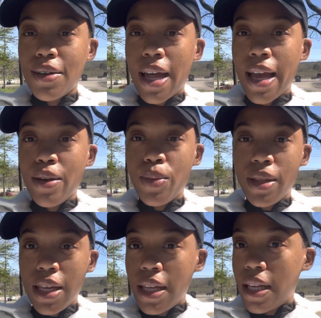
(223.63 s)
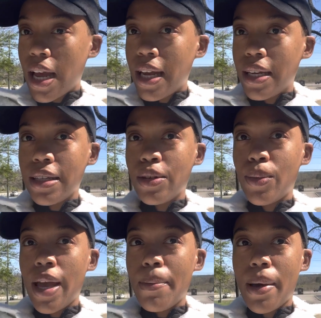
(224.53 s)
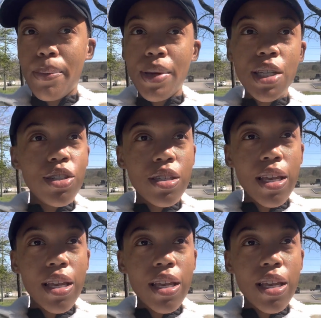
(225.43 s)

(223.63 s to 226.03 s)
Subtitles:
like within like the way my pictures